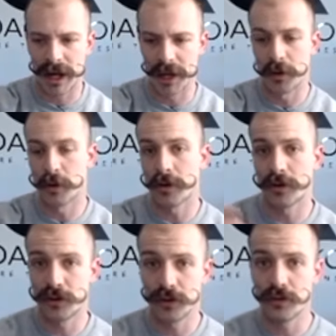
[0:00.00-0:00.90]
In order
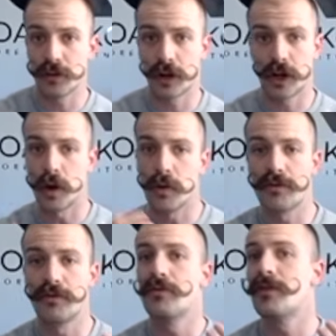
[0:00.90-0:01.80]
to go
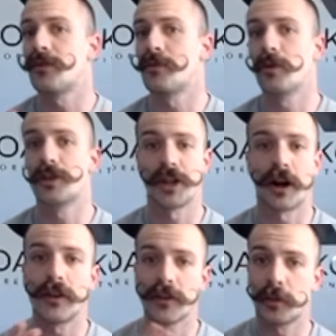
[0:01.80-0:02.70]
through this motion
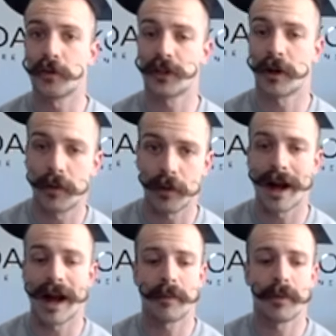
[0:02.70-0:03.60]
on the Sports Card Pro
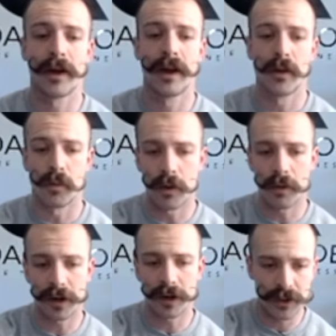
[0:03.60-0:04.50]
app, what
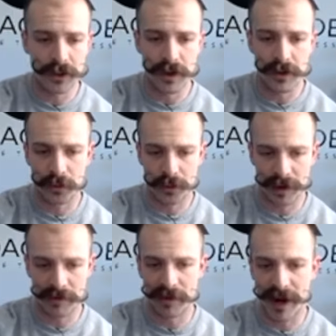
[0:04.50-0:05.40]
we're going to do is we're
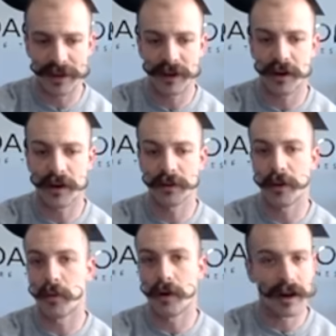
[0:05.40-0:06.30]
going to find the card that we
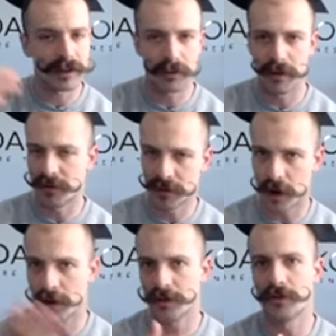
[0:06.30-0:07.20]
want, and we've
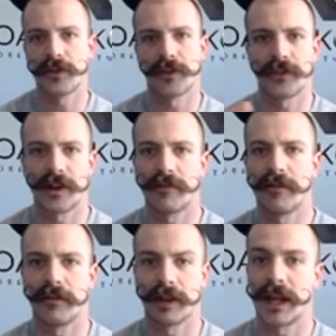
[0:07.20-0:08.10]
gone through this on
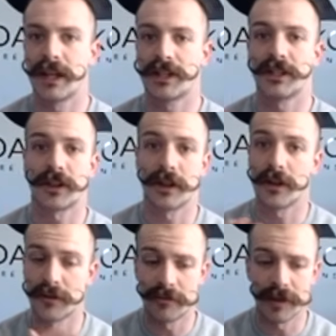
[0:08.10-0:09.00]
several occasions on
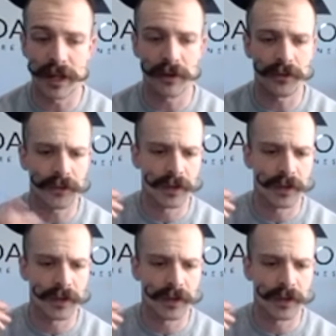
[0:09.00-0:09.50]
other videos.